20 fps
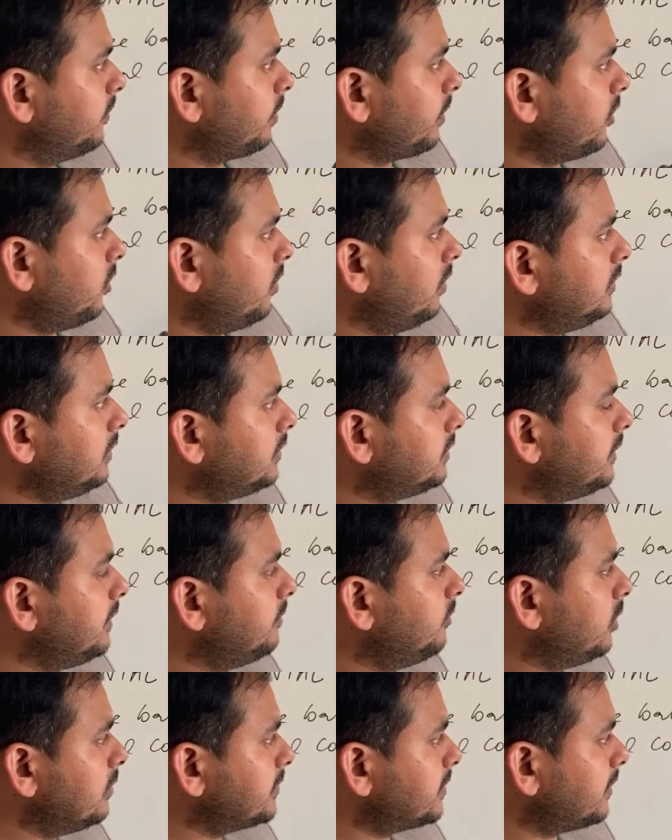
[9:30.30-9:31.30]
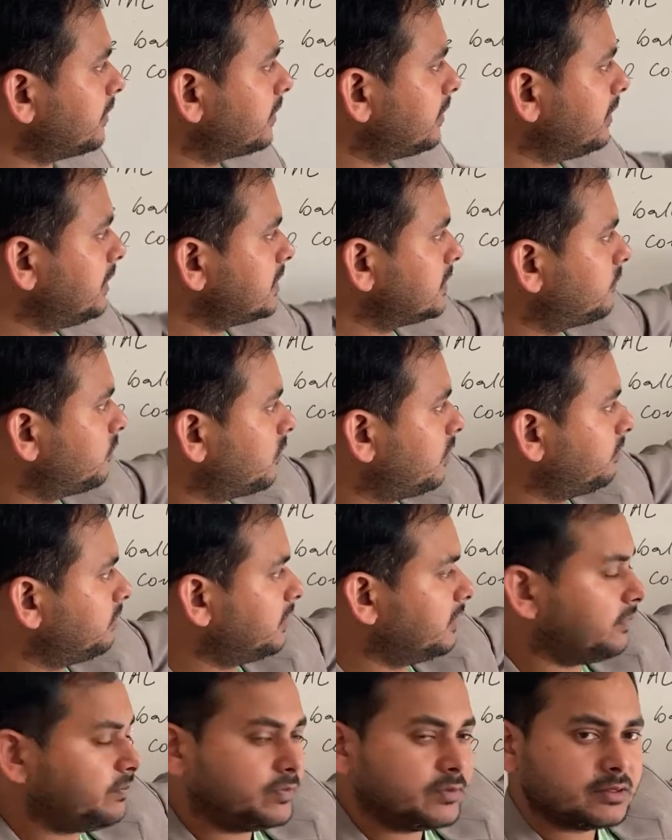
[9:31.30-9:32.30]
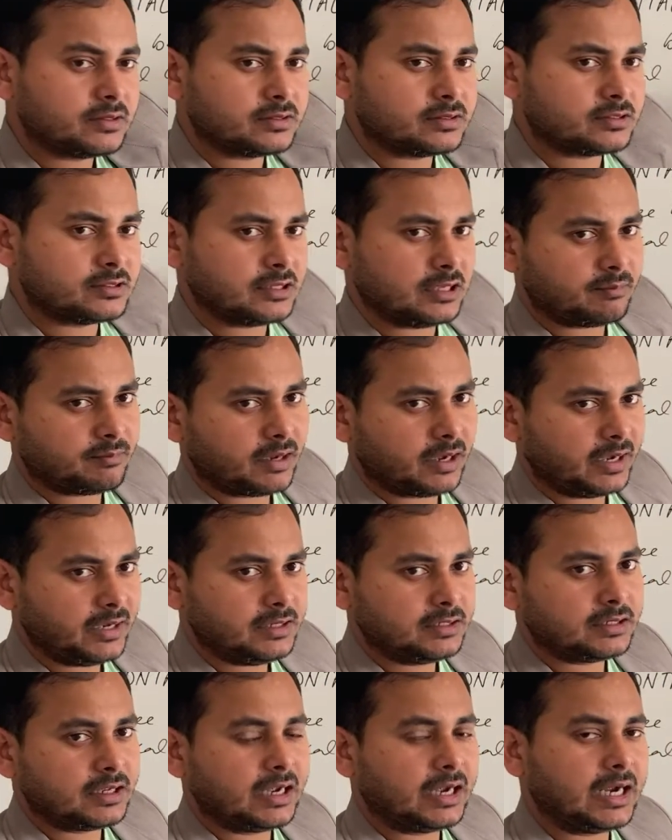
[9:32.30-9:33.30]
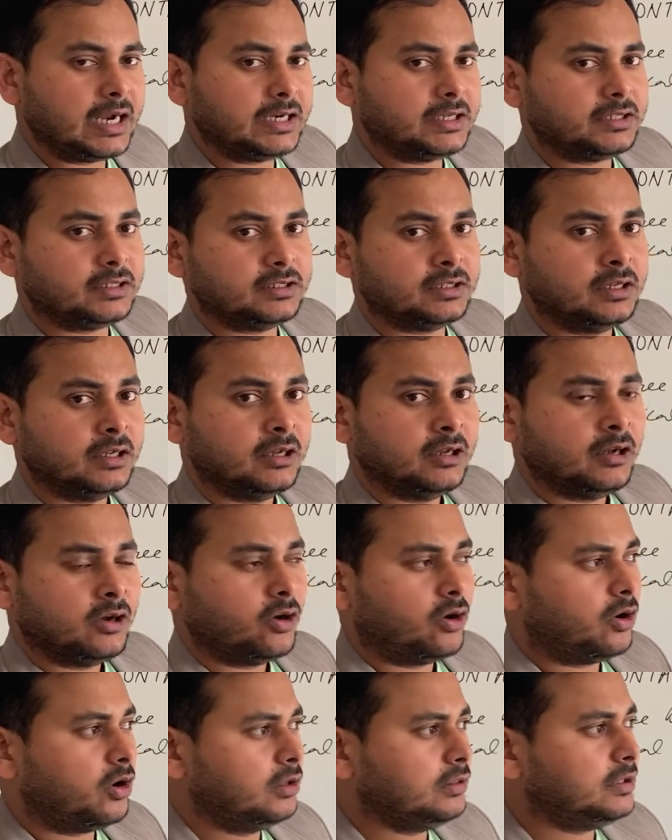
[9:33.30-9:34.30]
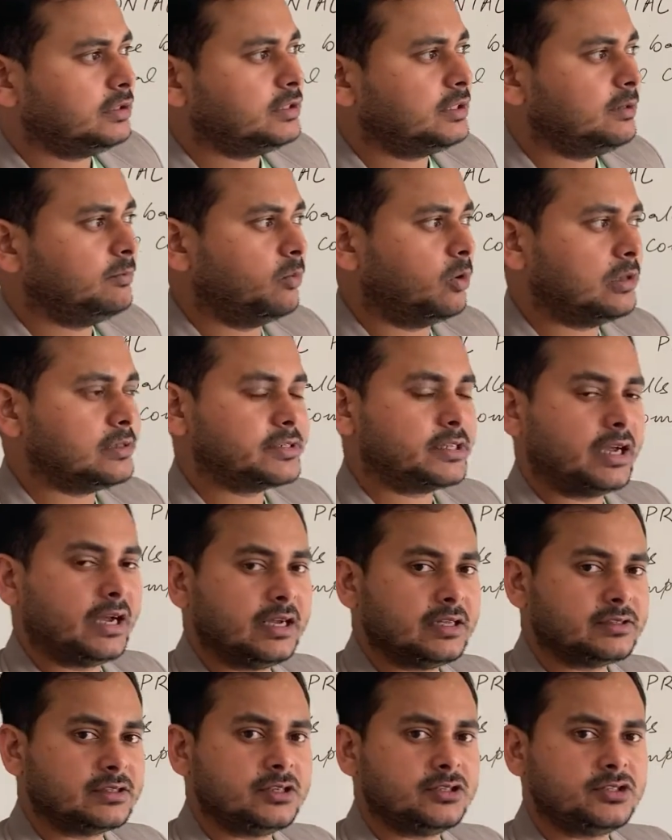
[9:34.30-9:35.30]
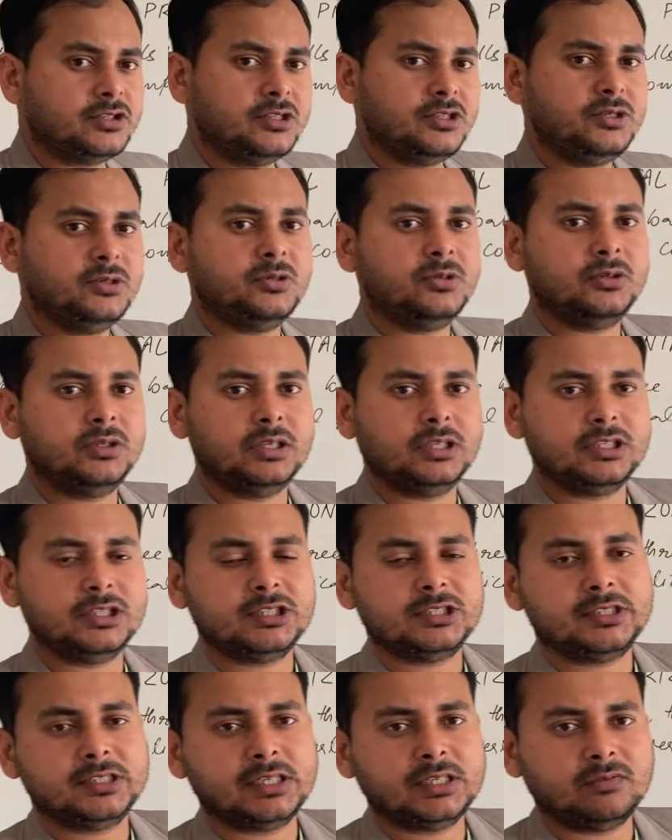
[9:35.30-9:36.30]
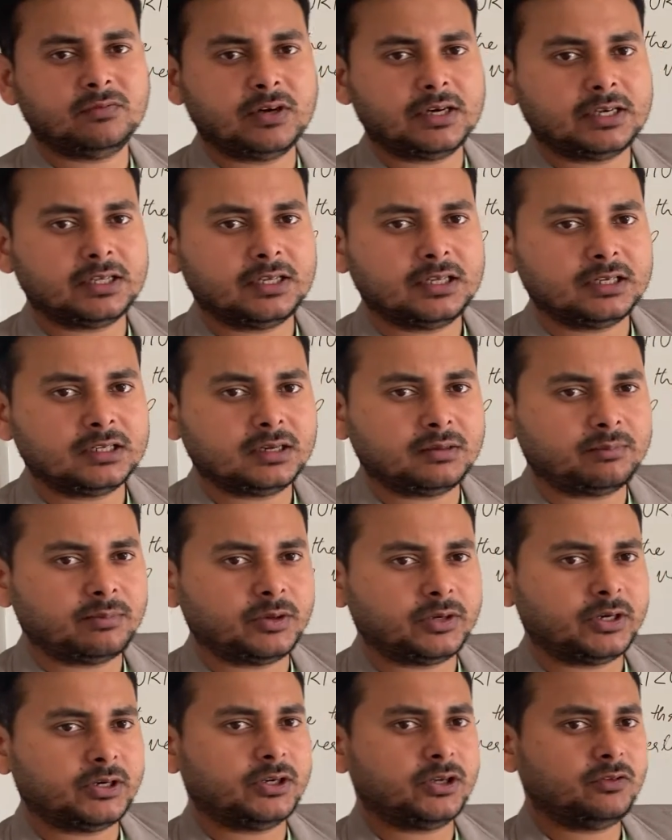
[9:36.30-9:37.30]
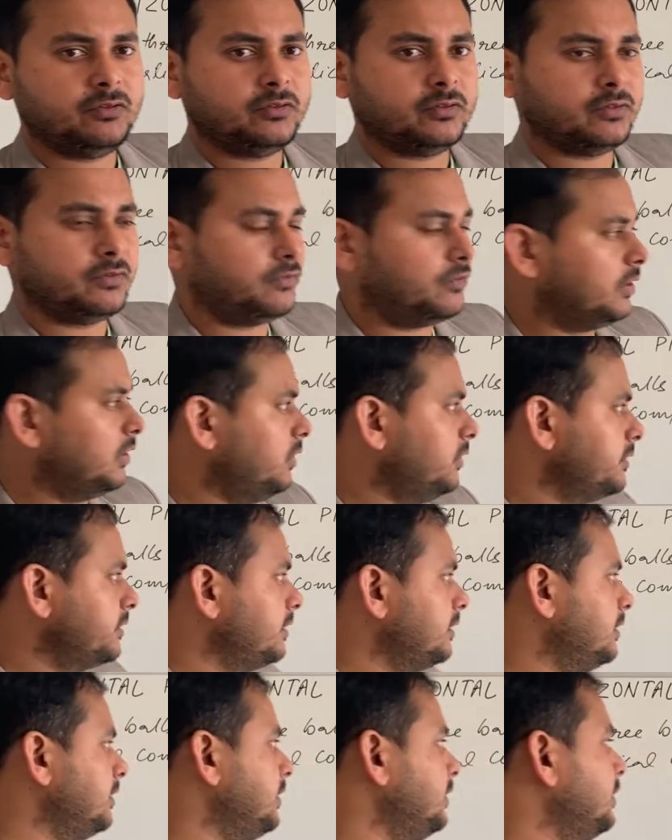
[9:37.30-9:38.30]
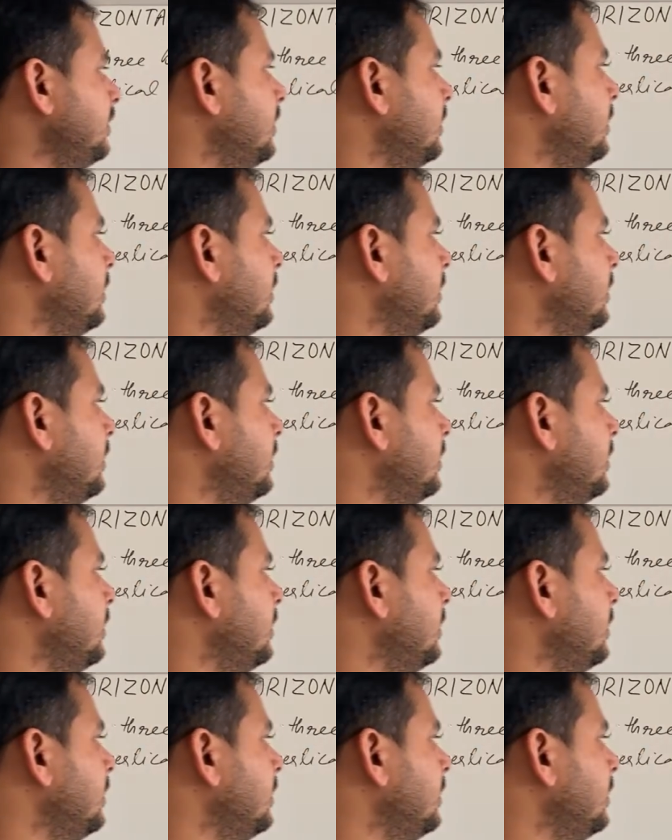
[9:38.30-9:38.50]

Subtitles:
all the three balls are released from the same height and all the three balls has 0 initial vertical component of velocity.